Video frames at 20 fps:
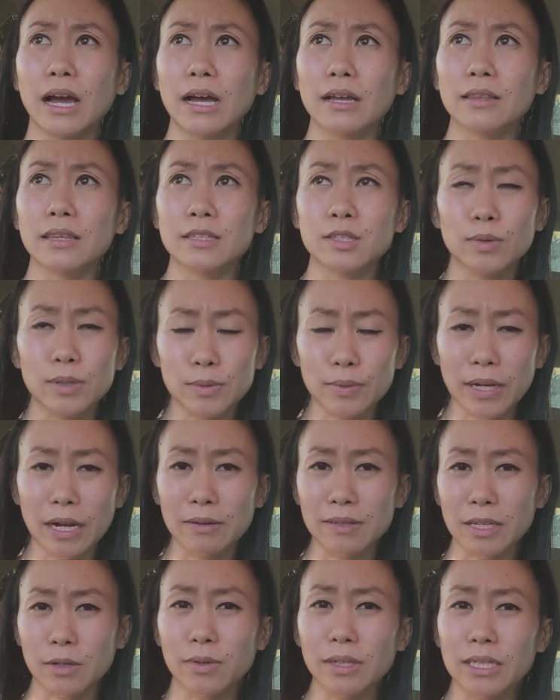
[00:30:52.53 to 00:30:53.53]
this was when I
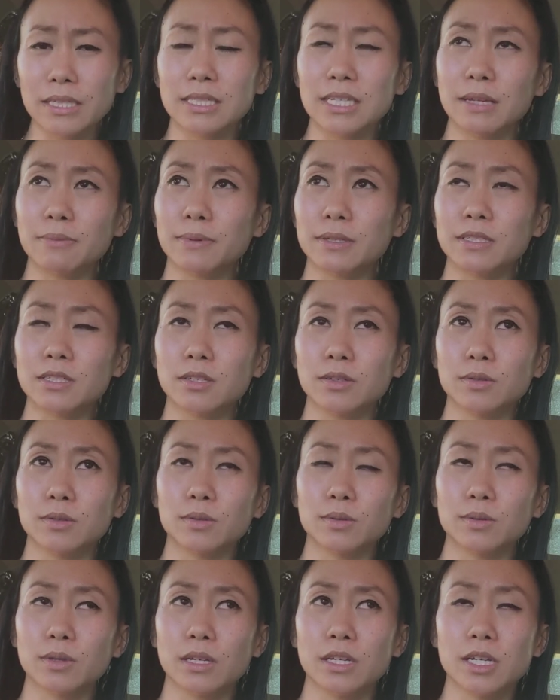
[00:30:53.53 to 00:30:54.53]
was like really deep
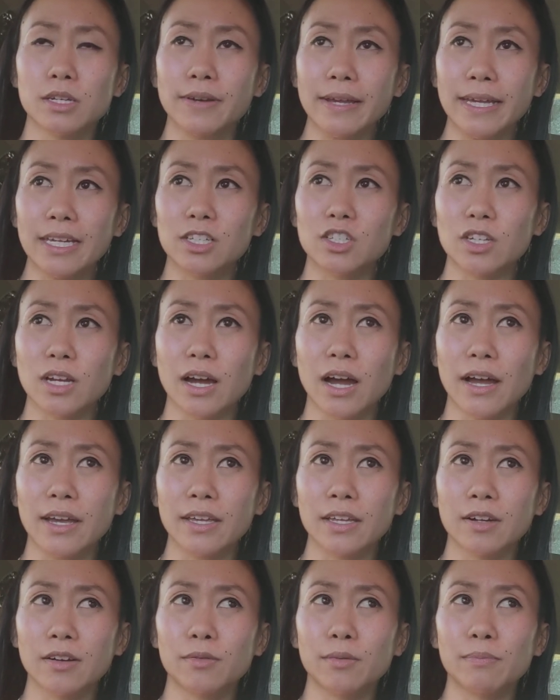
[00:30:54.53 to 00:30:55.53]
into the New Age.
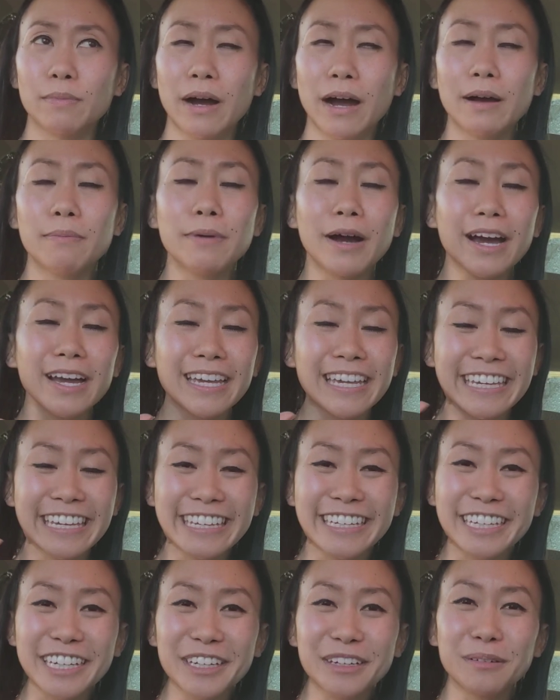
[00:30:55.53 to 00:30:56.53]
You know, my
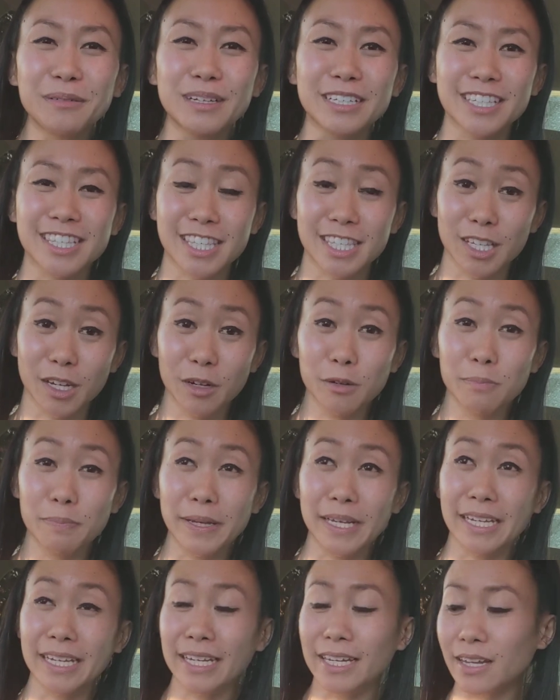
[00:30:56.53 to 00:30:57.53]
ego was so
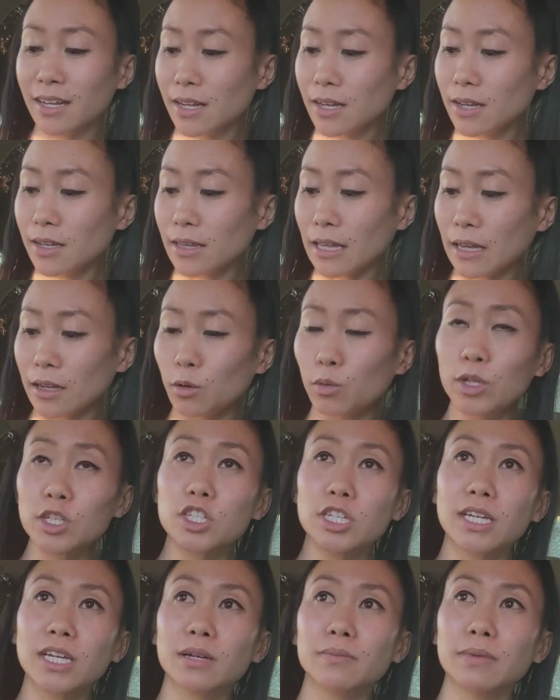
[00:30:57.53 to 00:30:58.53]
big that when
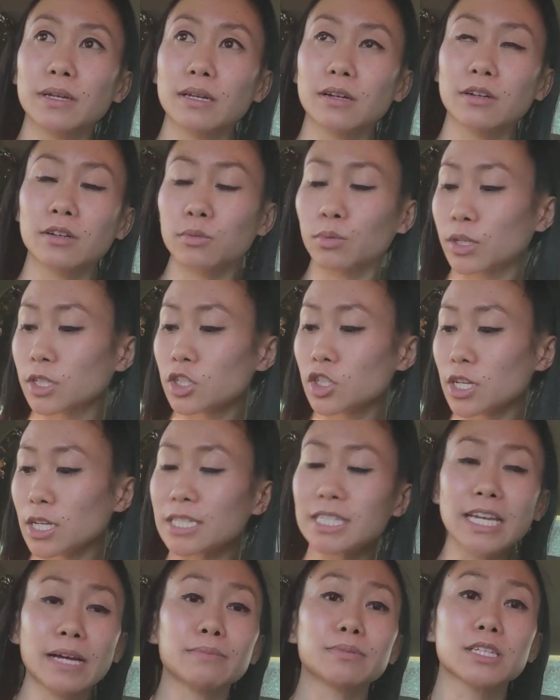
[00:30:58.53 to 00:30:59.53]
she
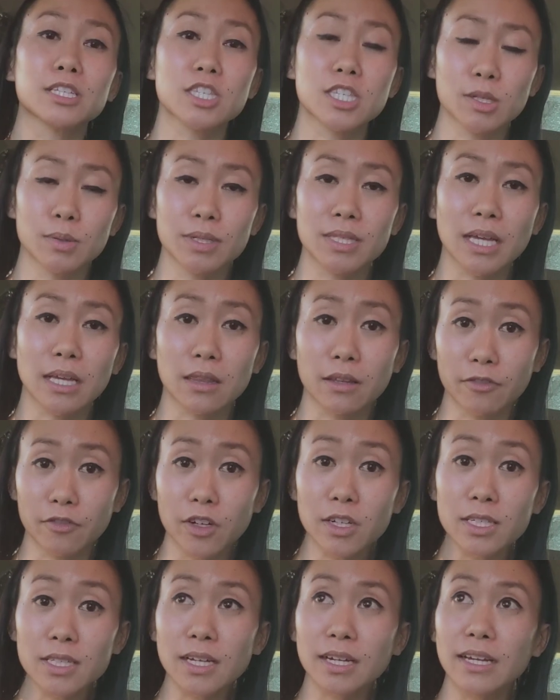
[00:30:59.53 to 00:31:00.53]
attempted suicide the
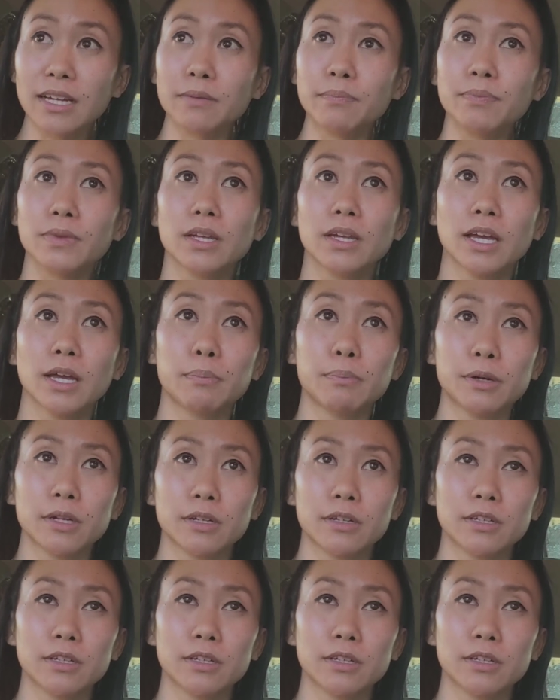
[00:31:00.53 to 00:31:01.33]
first time, it put